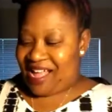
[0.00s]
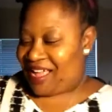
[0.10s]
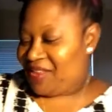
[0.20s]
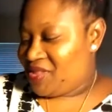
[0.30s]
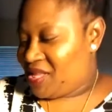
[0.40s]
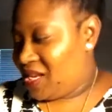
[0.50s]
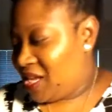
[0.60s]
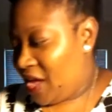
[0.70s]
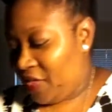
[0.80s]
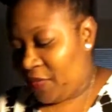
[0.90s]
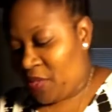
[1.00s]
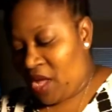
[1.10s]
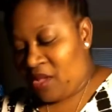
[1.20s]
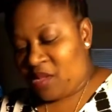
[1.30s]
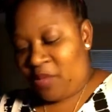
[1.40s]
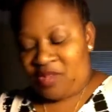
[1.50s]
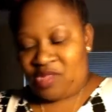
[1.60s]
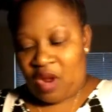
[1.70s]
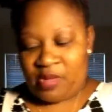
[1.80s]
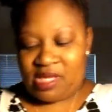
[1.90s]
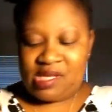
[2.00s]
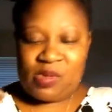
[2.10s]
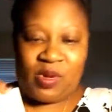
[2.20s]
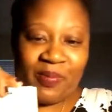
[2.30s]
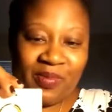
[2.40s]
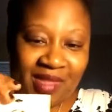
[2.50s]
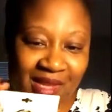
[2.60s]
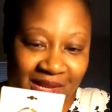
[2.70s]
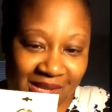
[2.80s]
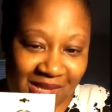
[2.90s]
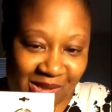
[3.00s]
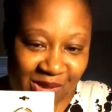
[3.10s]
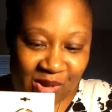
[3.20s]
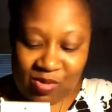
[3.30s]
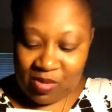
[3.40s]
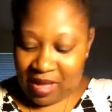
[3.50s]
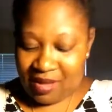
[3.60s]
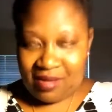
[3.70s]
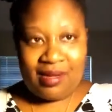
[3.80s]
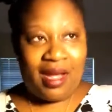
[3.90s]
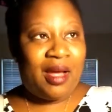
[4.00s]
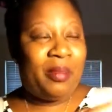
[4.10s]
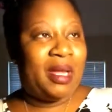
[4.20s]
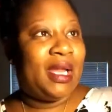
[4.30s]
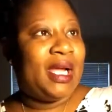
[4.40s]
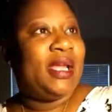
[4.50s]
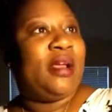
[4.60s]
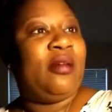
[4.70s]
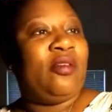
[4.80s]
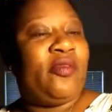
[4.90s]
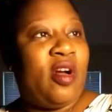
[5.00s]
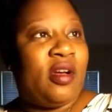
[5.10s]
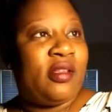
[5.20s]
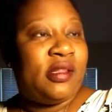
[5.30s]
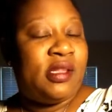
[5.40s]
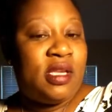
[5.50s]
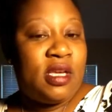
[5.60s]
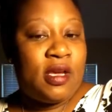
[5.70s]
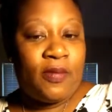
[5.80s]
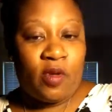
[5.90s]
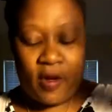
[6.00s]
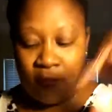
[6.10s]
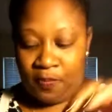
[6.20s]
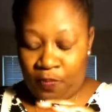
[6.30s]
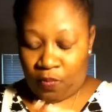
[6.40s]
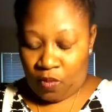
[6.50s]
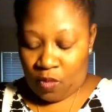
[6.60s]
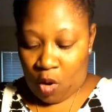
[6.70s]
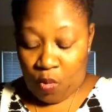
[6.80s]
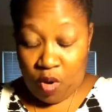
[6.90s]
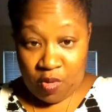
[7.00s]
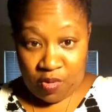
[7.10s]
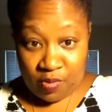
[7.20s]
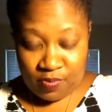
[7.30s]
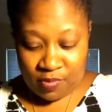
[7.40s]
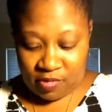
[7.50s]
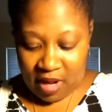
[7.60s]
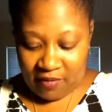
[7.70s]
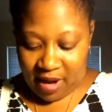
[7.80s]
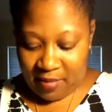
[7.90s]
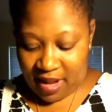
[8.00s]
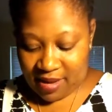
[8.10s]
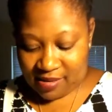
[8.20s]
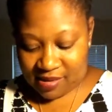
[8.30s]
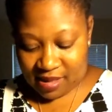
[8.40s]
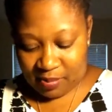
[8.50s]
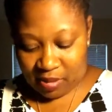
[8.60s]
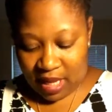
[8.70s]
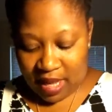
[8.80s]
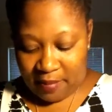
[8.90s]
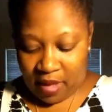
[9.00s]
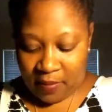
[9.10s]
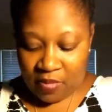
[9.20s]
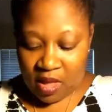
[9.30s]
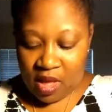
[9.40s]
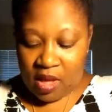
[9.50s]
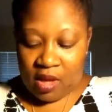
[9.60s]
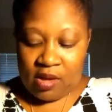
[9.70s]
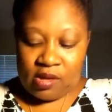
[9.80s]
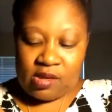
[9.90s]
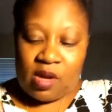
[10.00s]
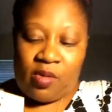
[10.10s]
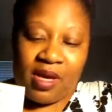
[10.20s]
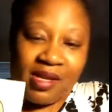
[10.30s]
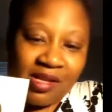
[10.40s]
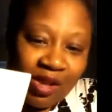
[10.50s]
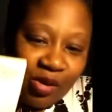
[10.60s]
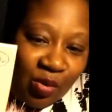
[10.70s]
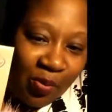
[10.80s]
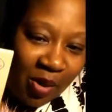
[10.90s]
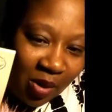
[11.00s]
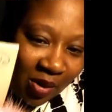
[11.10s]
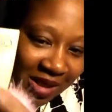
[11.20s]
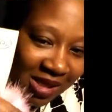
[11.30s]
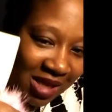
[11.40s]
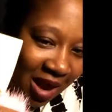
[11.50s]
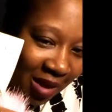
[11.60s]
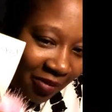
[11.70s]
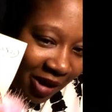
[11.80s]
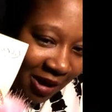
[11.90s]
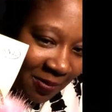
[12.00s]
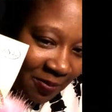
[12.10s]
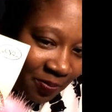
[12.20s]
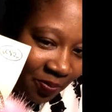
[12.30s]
I got everything together. So we're going to start with this one. Isn't this cute? Oh, God, my lighting. I don't know if y'all can see it. Okay. Woo! Got right in my eyes. It's like blind me. So it's a little bow at the top, right?